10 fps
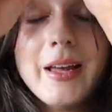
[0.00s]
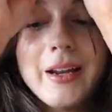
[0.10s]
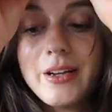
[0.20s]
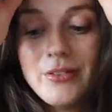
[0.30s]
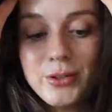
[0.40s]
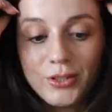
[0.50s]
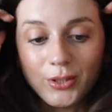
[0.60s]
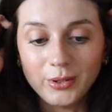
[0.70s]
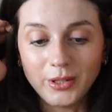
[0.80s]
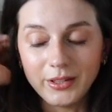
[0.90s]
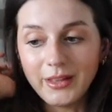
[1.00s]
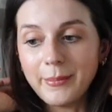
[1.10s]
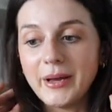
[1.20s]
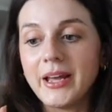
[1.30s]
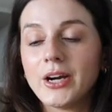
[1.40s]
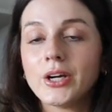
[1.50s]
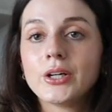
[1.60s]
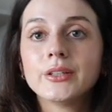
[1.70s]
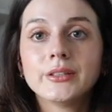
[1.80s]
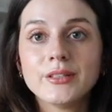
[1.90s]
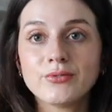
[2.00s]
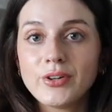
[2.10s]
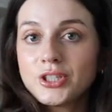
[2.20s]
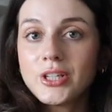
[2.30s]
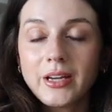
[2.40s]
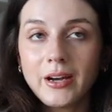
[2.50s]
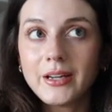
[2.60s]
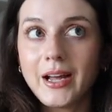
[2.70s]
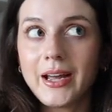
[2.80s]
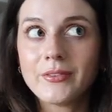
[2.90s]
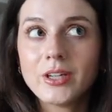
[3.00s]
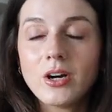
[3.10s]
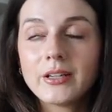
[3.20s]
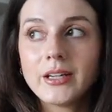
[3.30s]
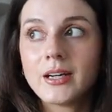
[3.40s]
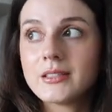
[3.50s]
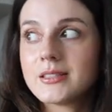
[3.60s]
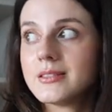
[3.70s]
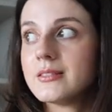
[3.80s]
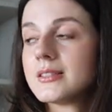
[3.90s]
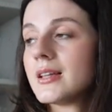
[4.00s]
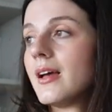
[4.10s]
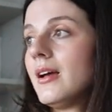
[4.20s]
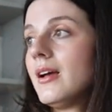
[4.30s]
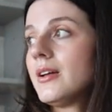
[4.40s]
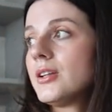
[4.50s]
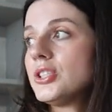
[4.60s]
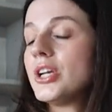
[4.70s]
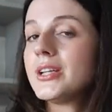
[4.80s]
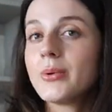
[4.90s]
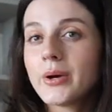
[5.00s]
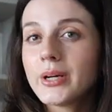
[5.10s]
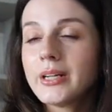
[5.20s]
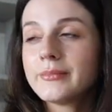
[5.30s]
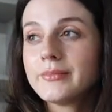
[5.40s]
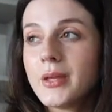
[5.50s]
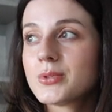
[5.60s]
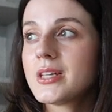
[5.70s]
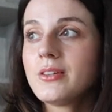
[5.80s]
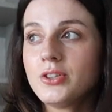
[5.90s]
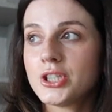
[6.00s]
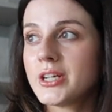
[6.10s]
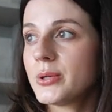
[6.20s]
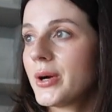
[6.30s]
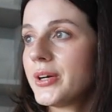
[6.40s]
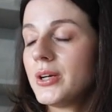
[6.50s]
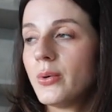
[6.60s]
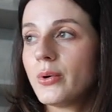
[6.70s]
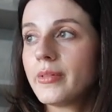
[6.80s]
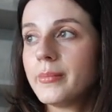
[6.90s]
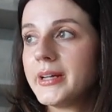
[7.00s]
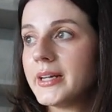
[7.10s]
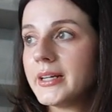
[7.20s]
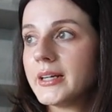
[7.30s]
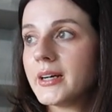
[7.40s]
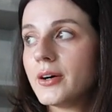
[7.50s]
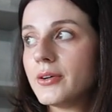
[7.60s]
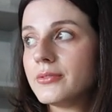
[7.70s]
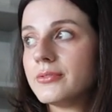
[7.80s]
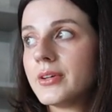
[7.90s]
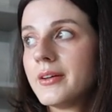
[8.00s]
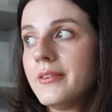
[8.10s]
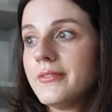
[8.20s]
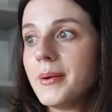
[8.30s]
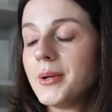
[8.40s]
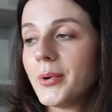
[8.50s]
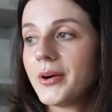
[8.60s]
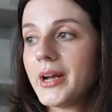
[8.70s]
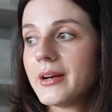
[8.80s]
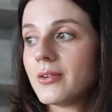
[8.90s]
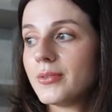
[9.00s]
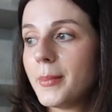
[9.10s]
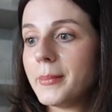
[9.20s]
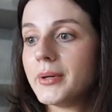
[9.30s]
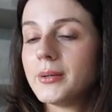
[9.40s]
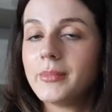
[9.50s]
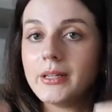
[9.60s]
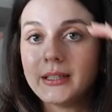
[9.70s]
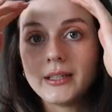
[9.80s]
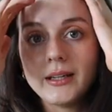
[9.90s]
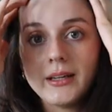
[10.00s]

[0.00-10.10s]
and I feel so good that my hair is freshly cut. I haven't gotten a cut since January. It was either January or the beginning of February, I don't remember, but